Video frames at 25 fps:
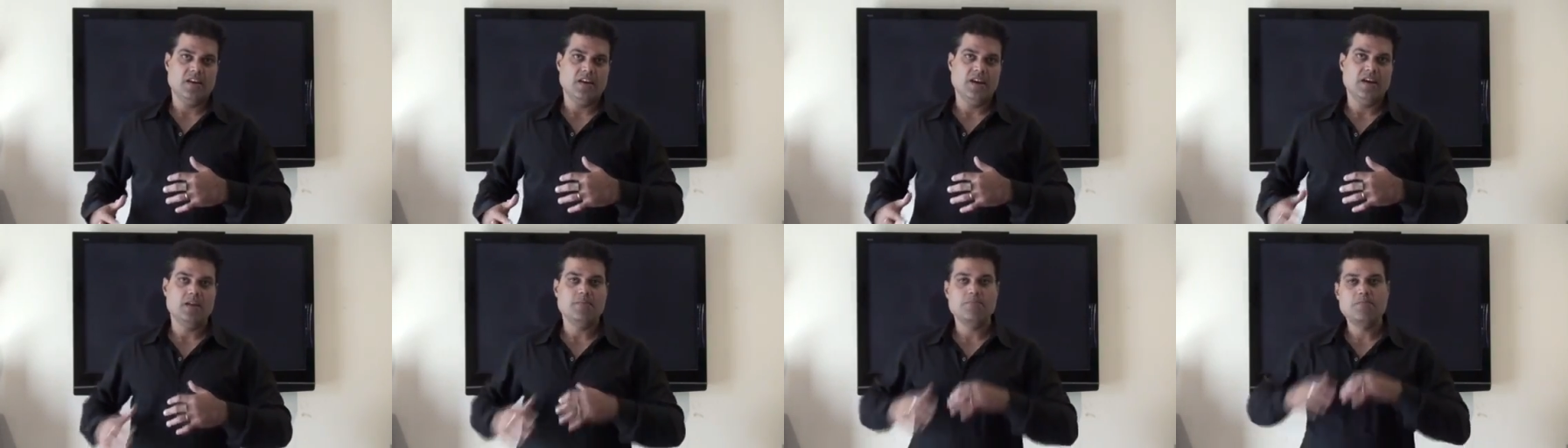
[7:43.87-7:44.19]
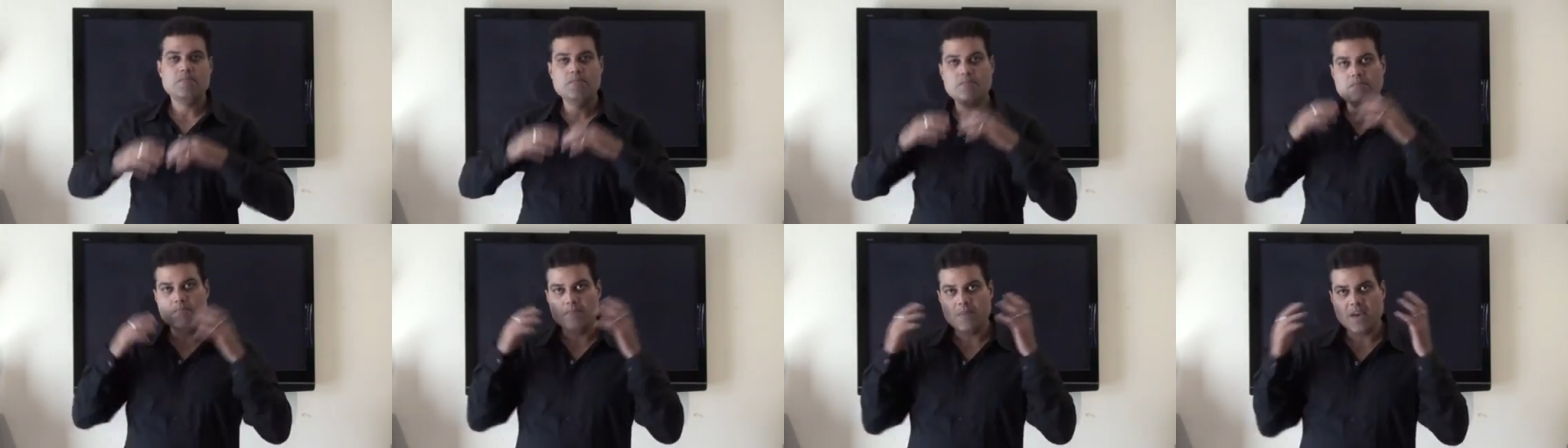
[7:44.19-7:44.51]

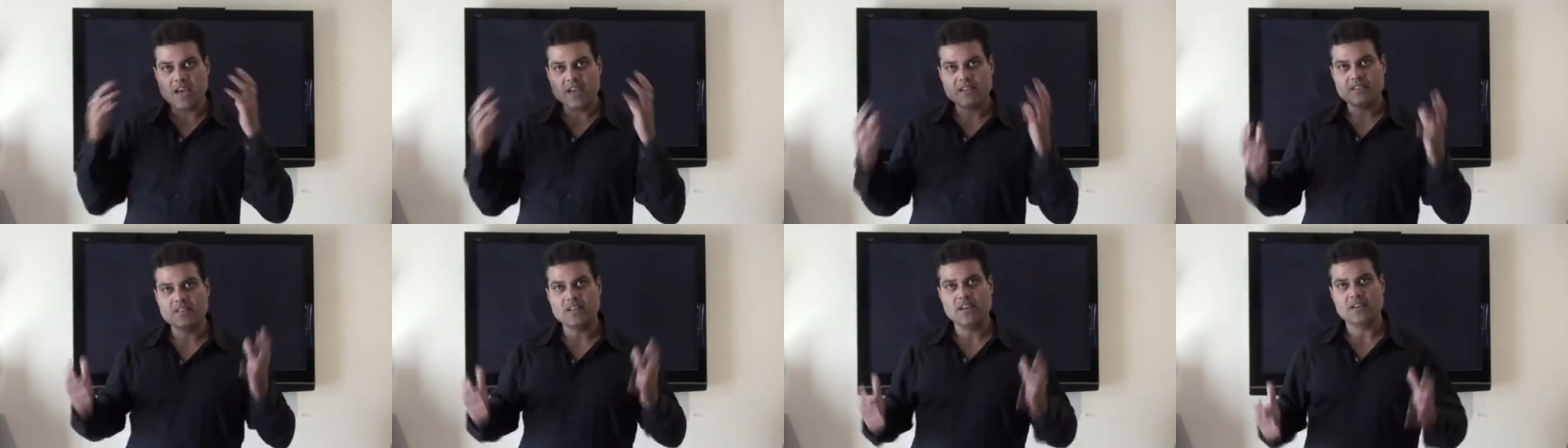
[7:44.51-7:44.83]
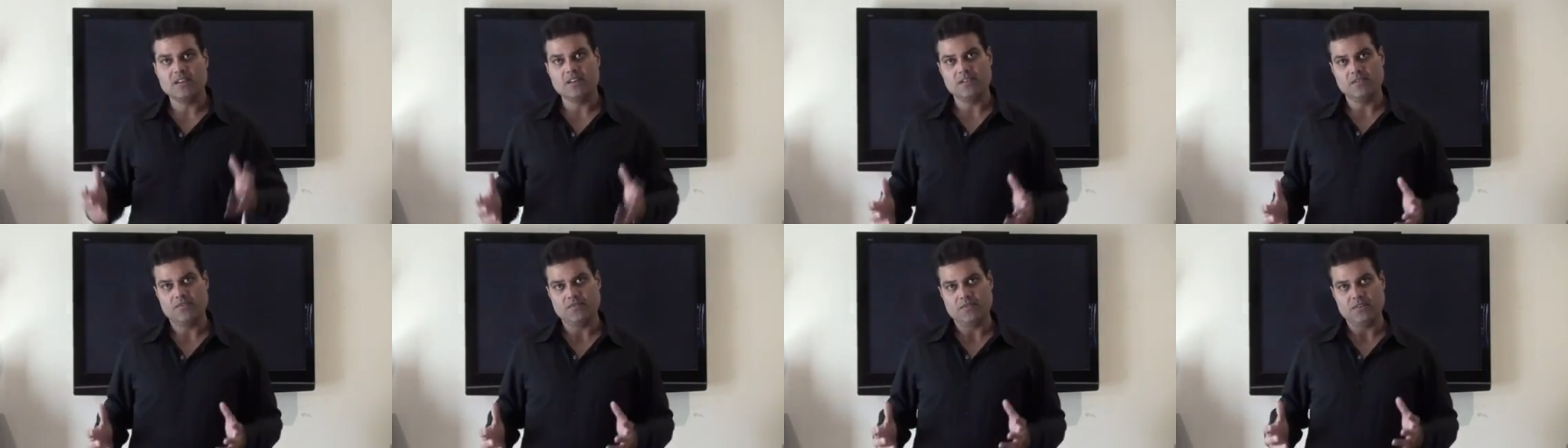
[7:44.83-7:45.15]
and make
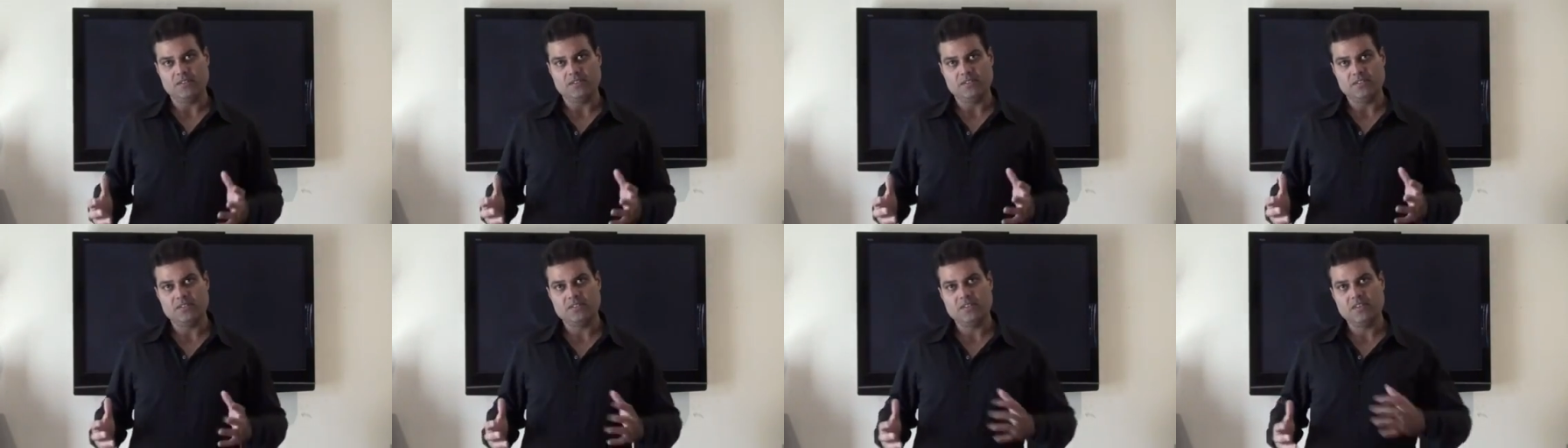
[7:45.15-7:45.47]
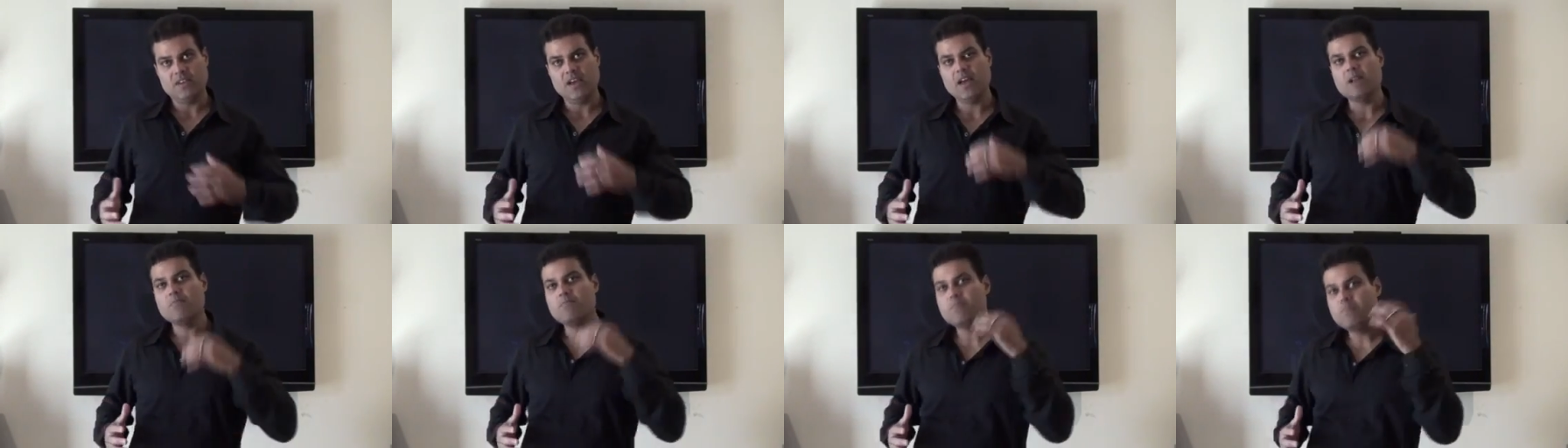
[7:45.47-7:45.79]
that
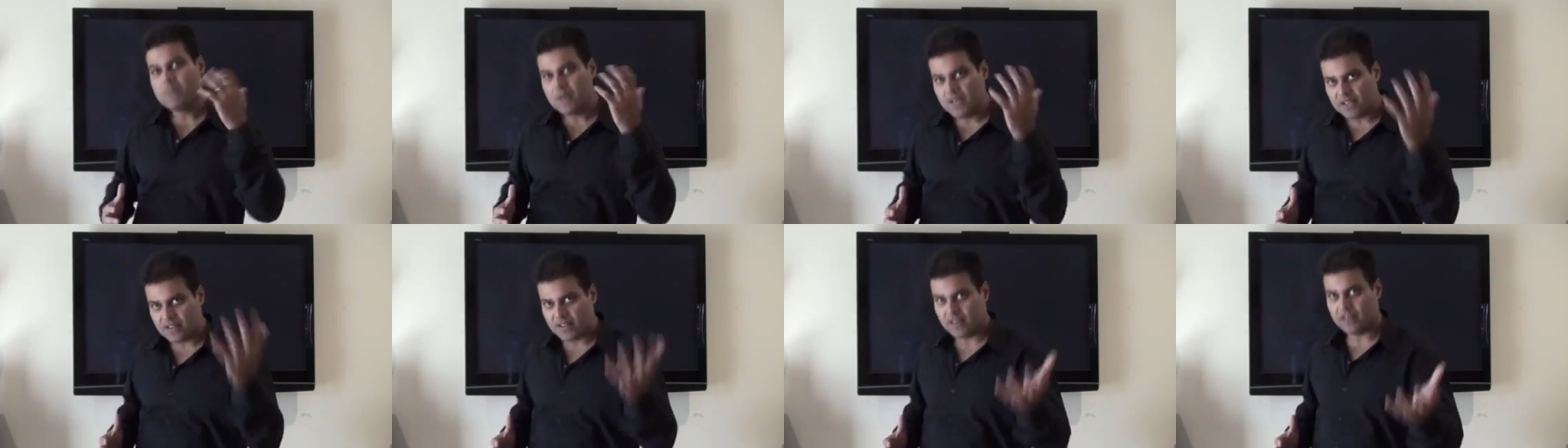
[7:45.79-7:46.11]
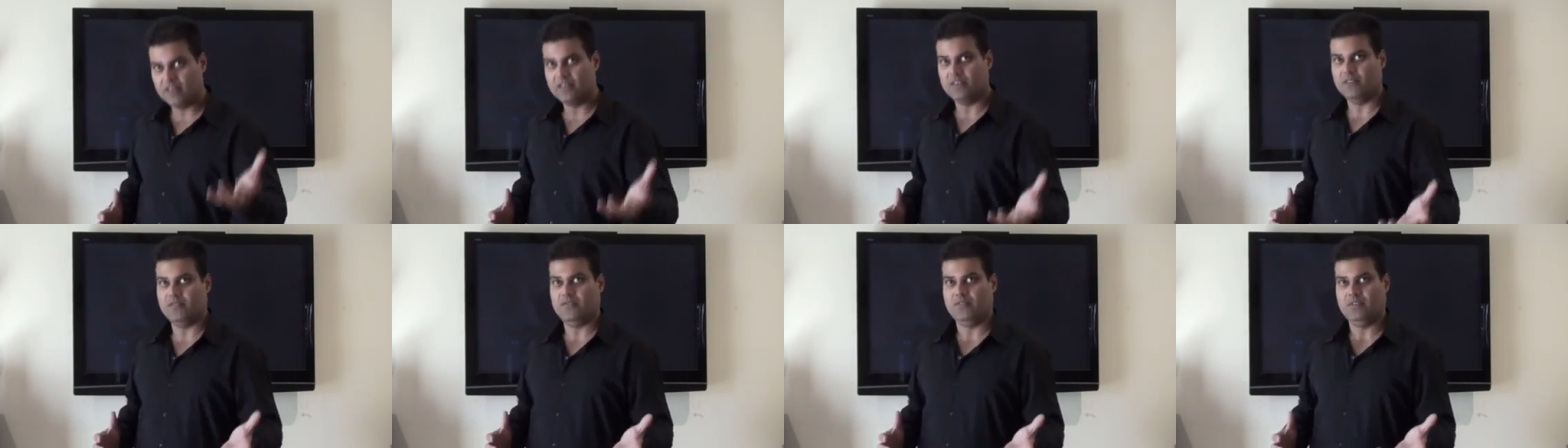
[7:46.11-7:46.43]
difference and be
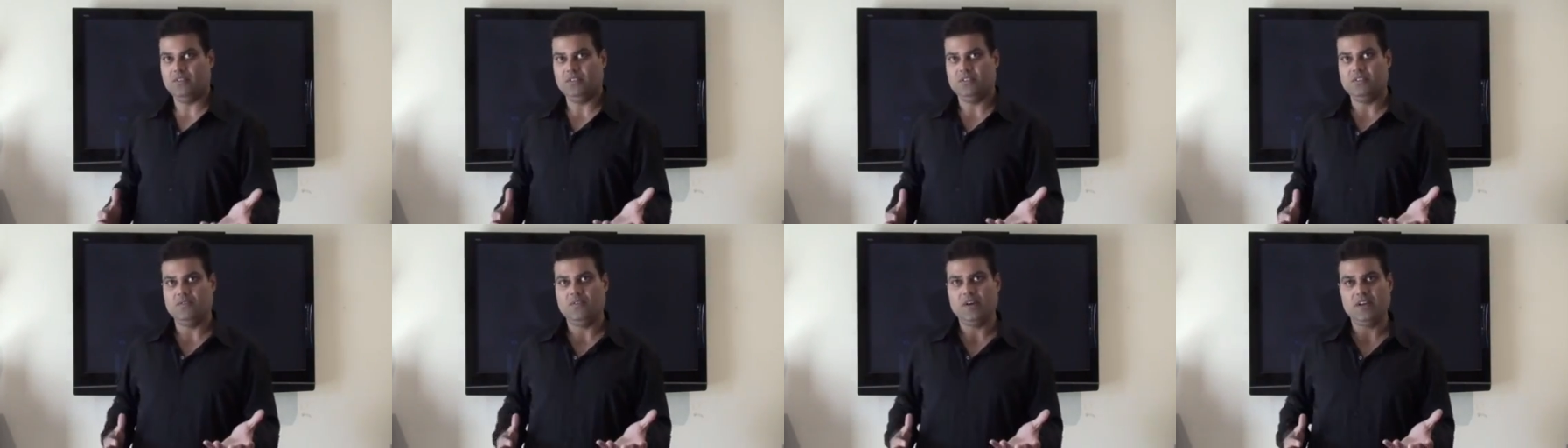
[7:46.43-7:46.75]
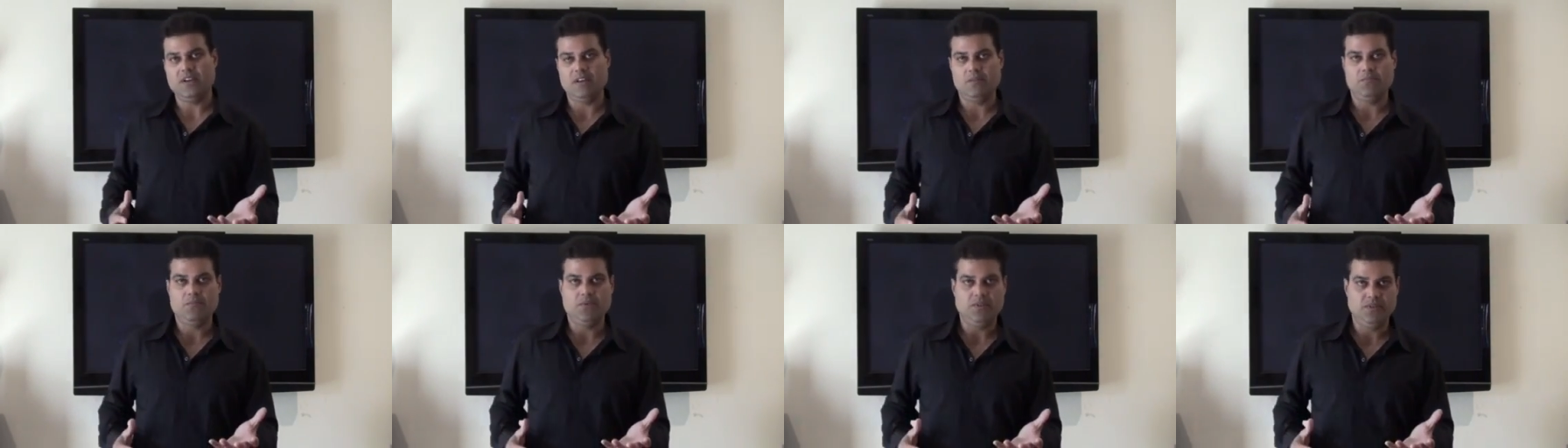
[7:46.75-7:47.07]
that difference, if I
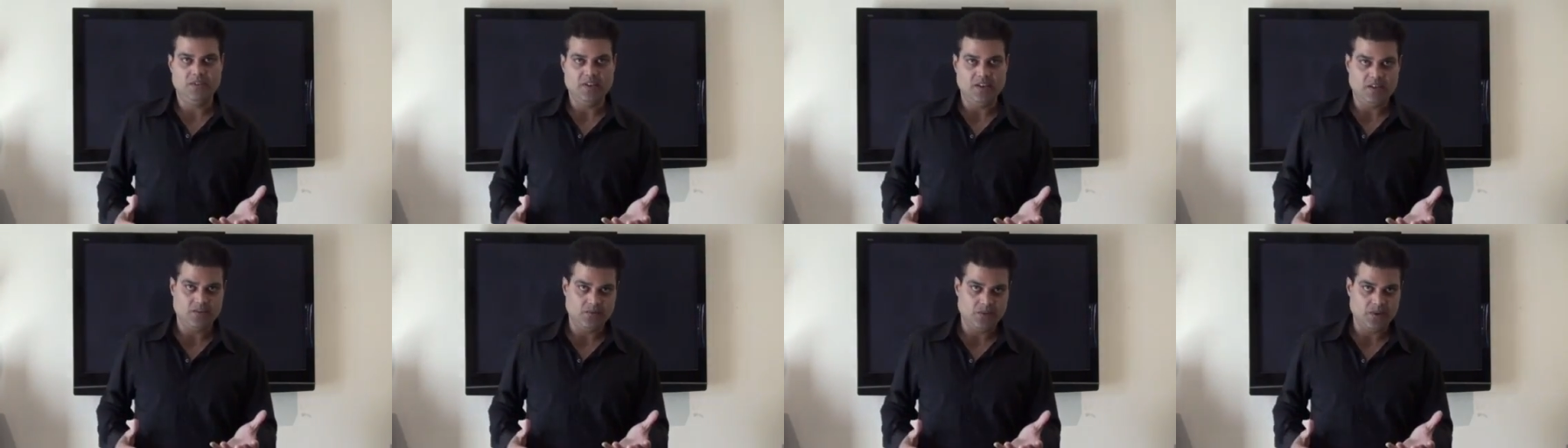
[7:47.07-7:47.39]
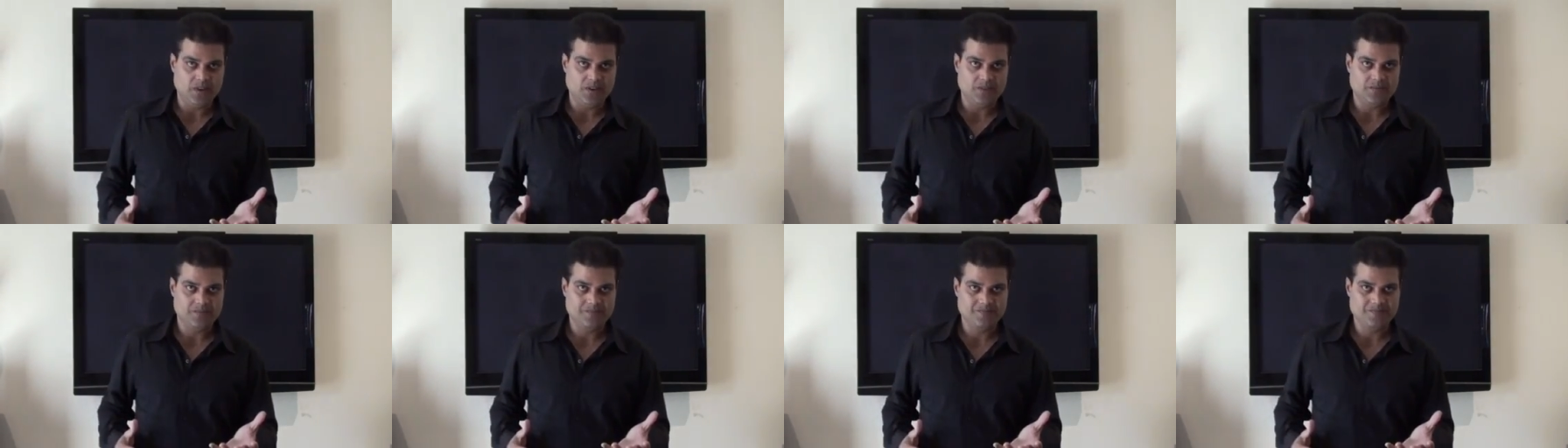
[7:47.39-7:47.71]
can put it that
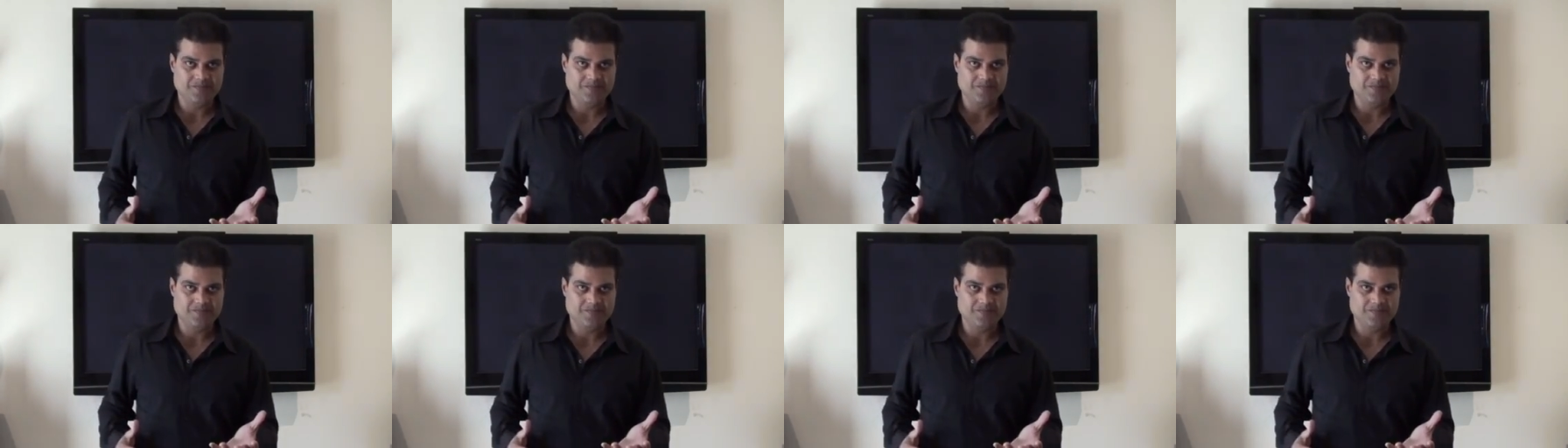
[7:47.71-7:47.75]
way.